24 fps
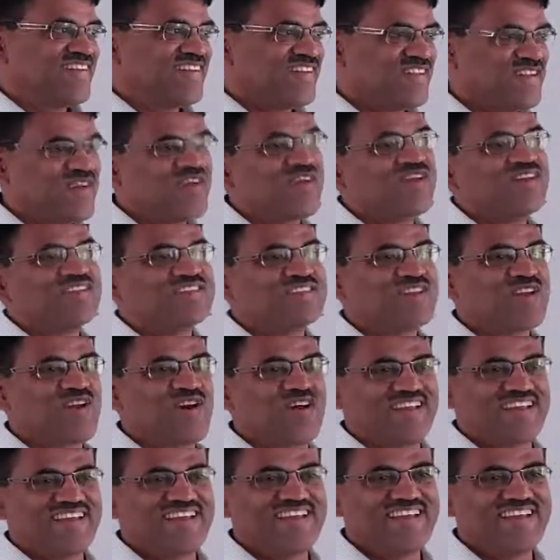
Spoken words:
No, it's not.